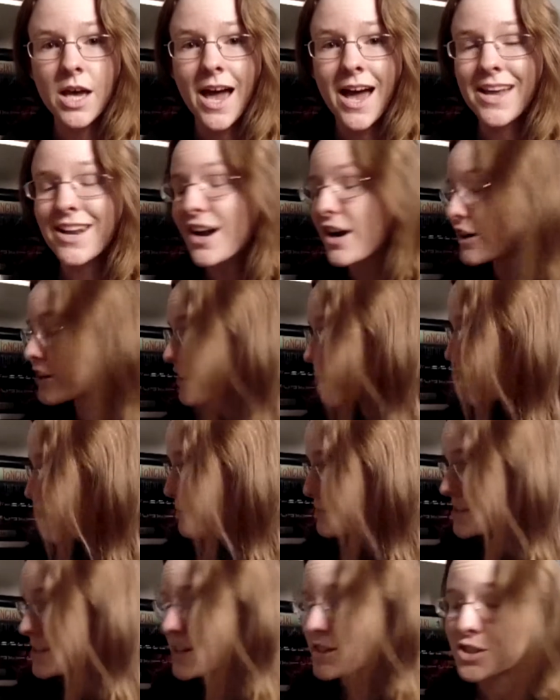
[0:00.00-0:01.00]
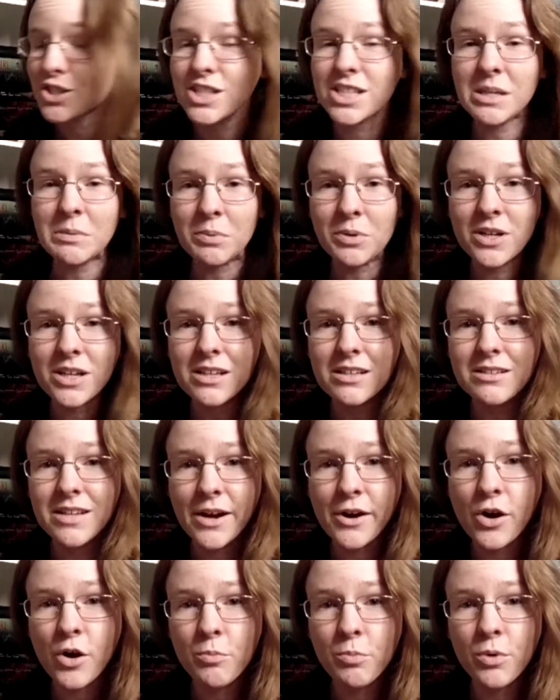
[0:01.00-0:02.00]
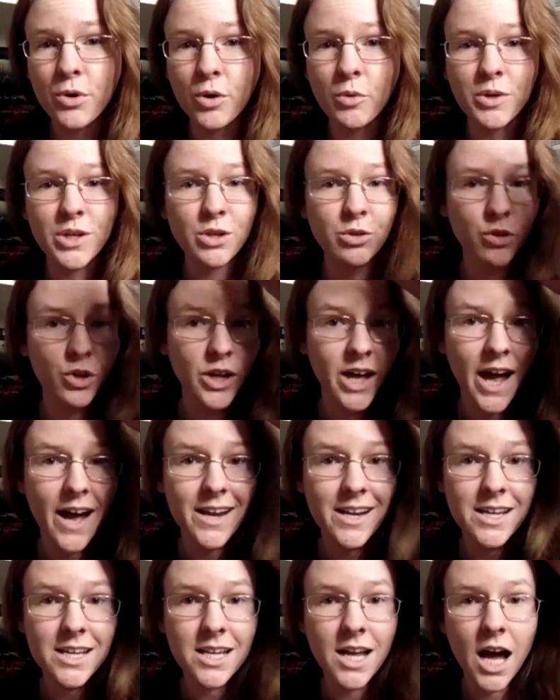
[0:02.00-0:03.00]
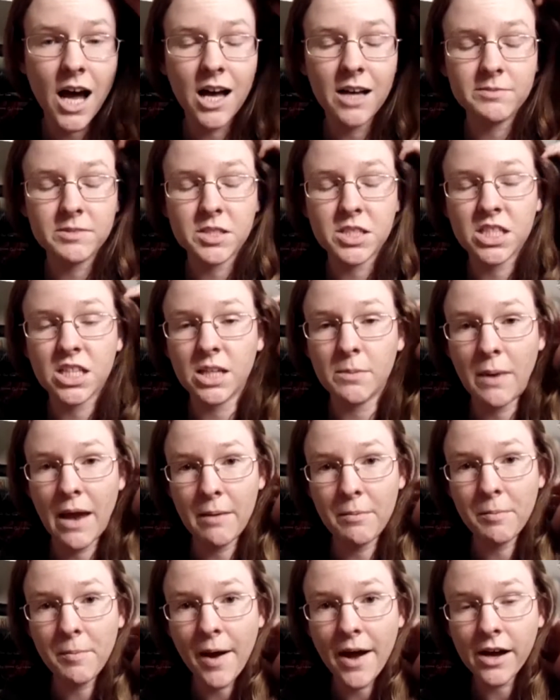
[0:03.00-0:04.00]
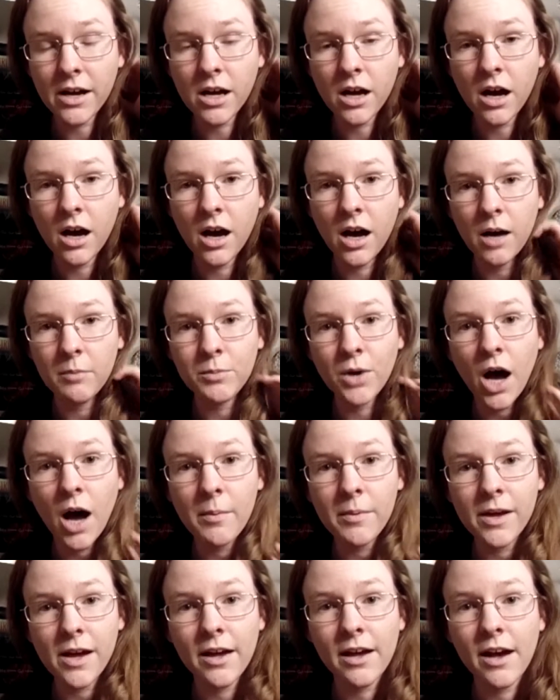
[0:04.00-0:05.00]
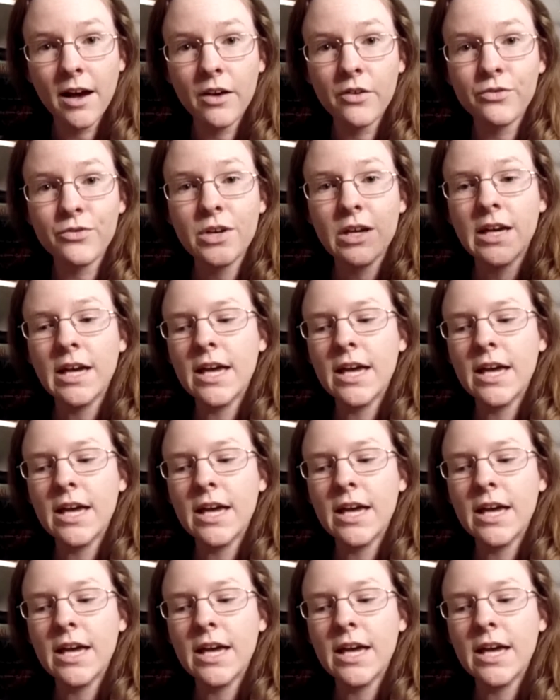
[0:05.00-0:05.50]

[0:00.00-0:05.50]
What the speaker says: And Hunger Games is actually a pretty narrow book when you look at it, especially in the paperback copy I have.